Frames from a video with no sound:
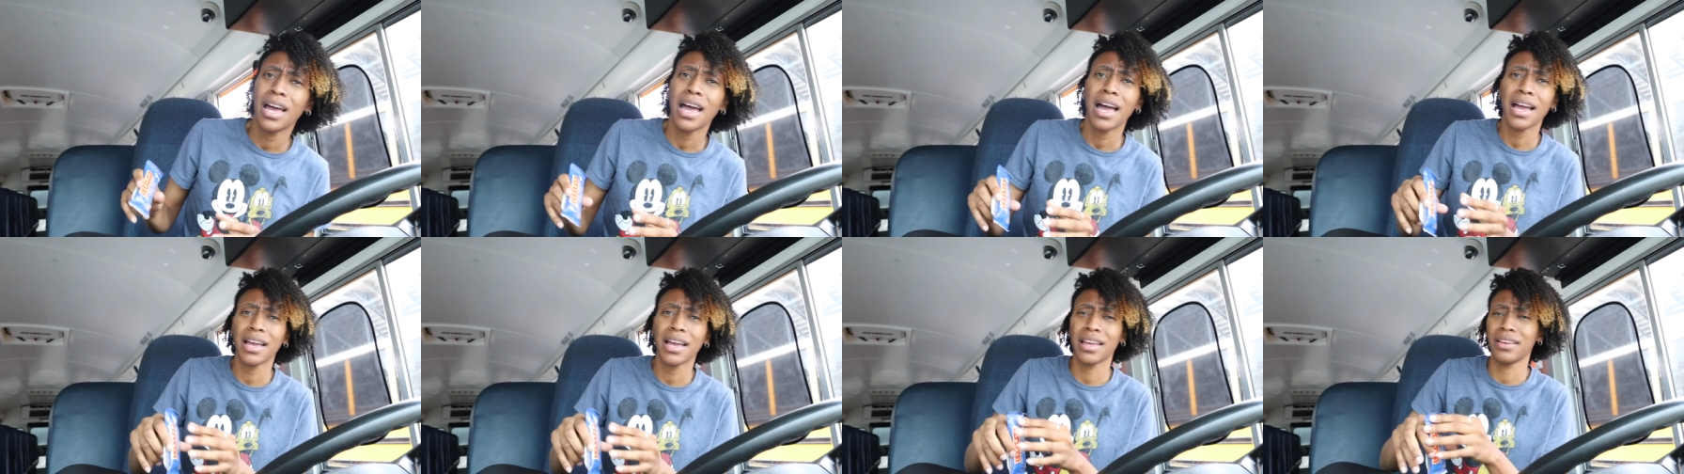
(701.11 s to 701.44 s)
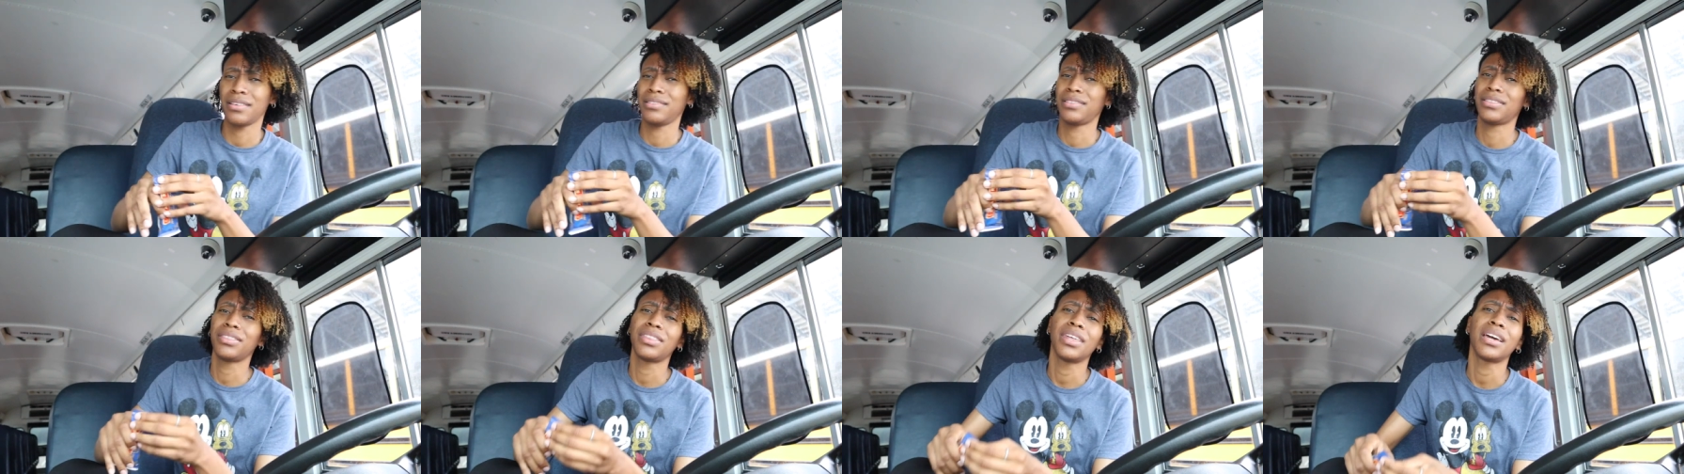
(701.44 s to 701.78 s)
I
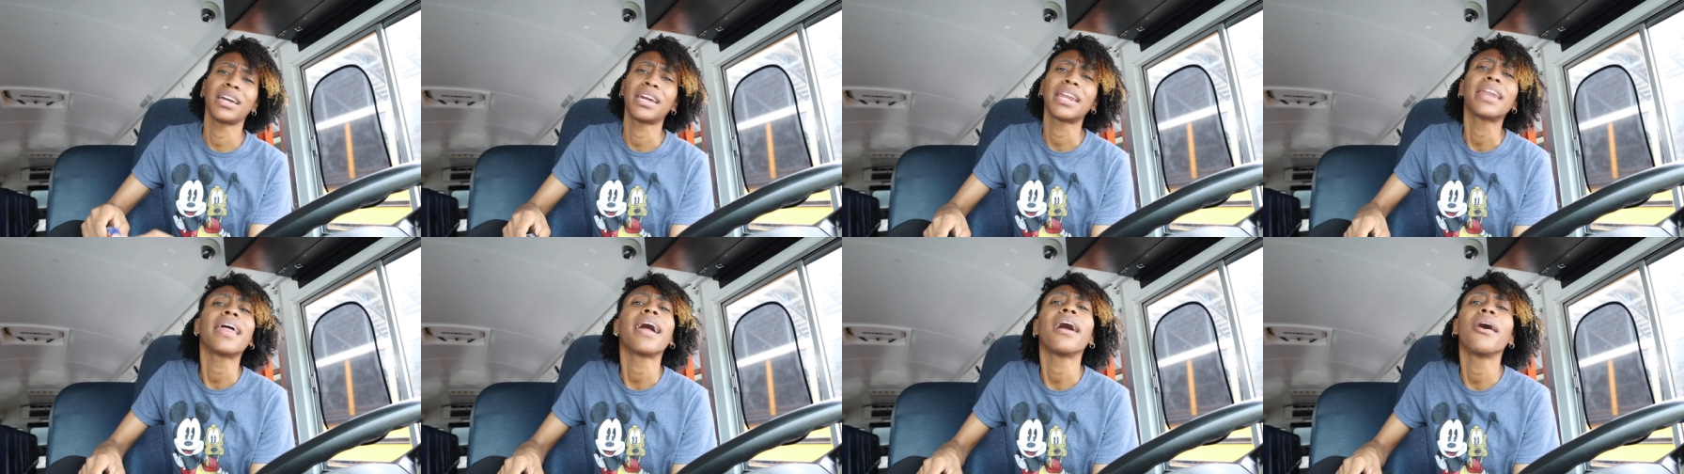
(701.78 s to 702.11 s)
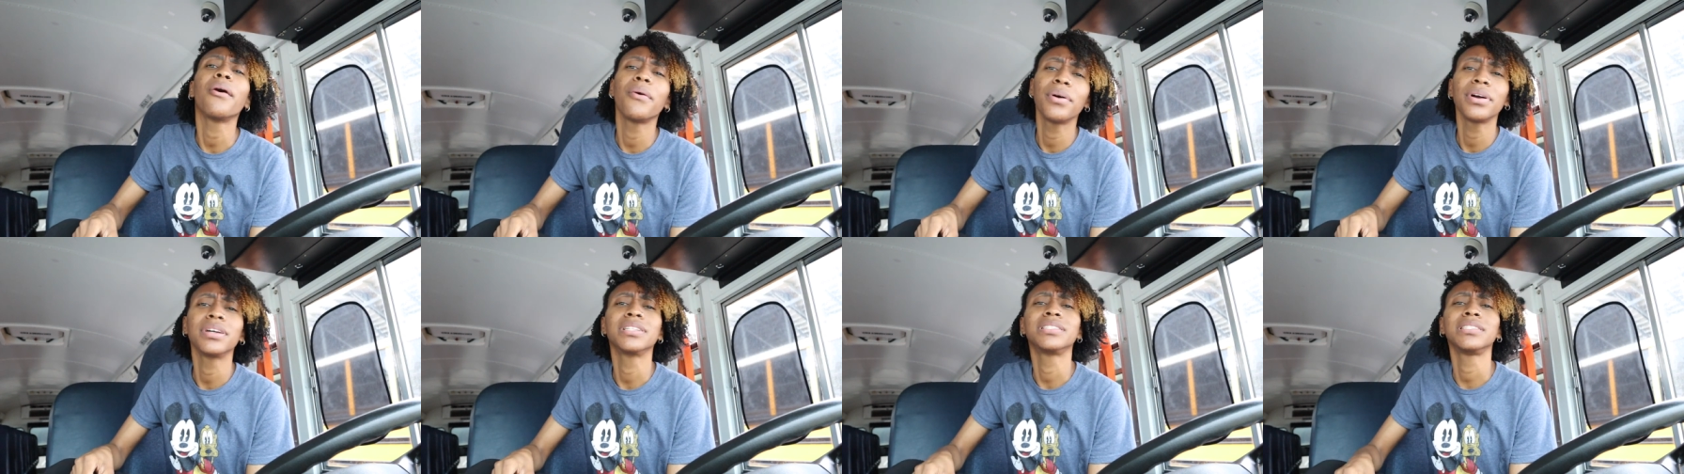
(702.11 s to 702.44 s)
could thug it
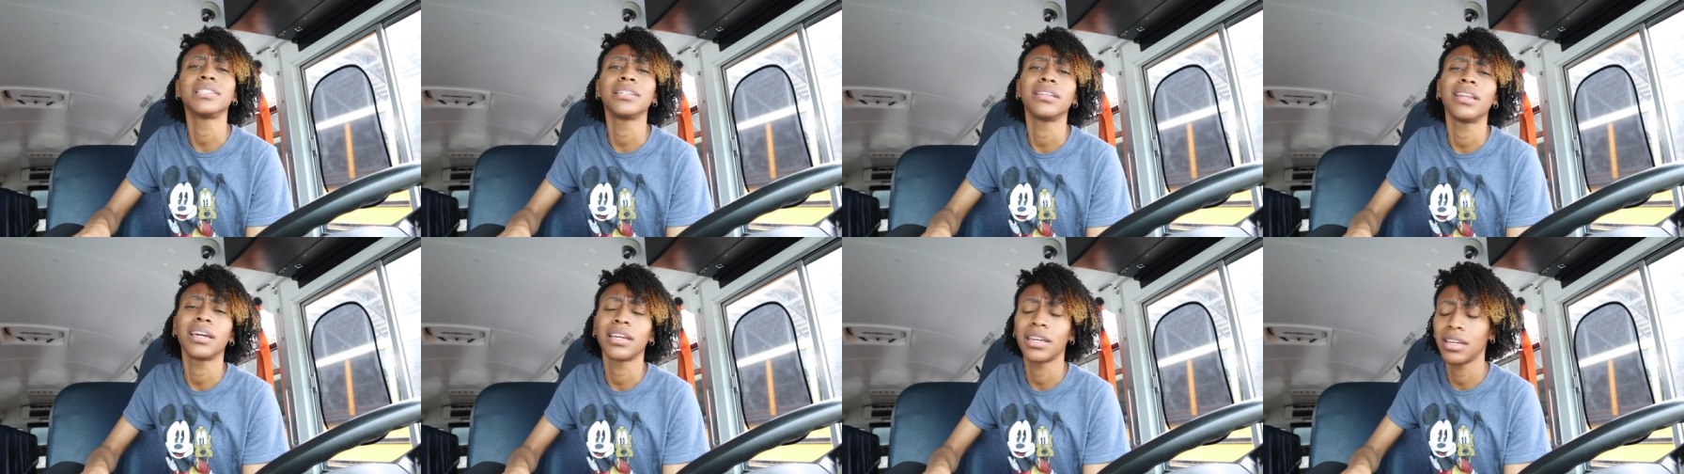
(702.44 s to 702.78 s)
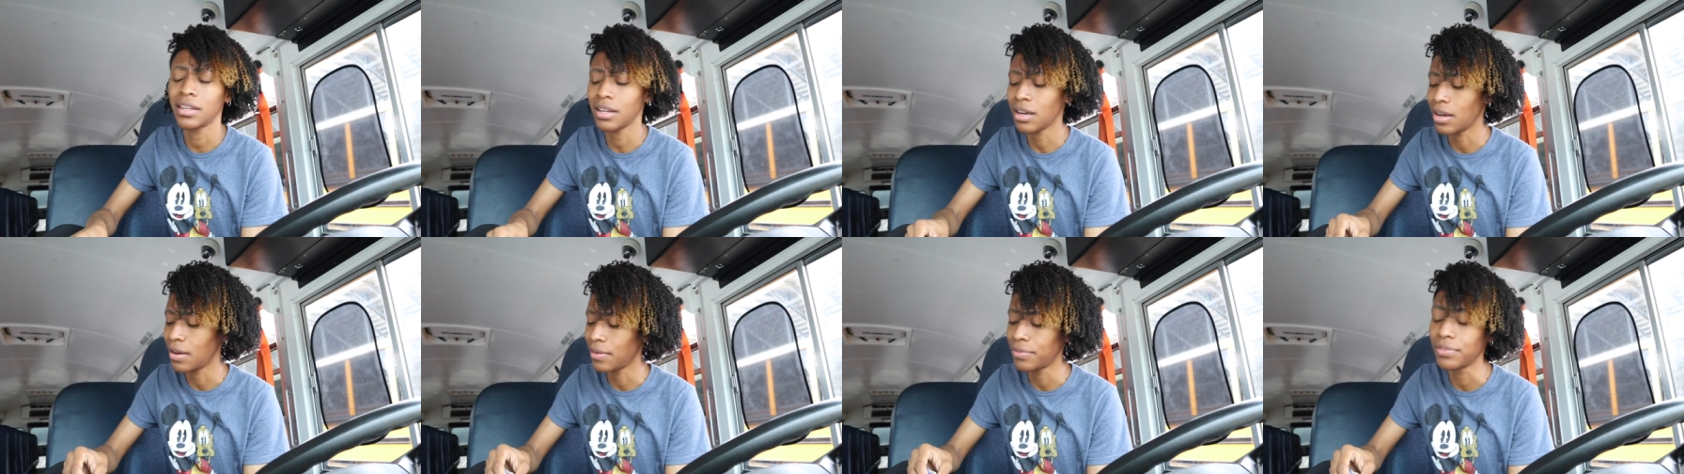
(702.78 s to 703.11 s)
out until I
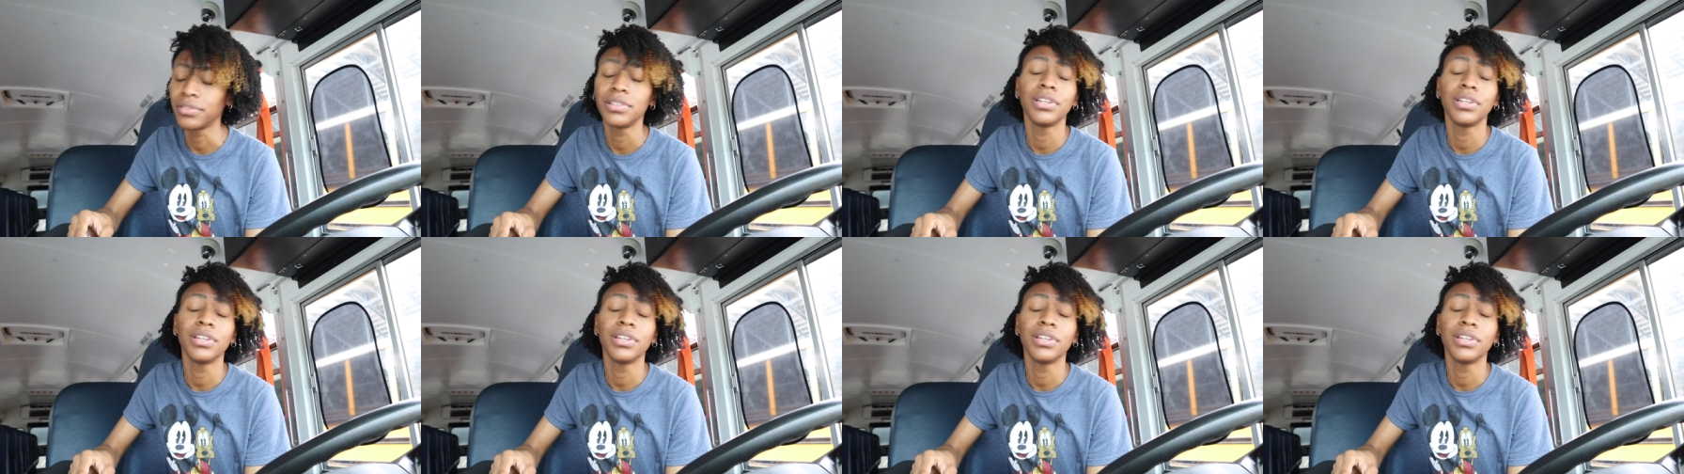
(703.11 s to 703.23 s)
get off.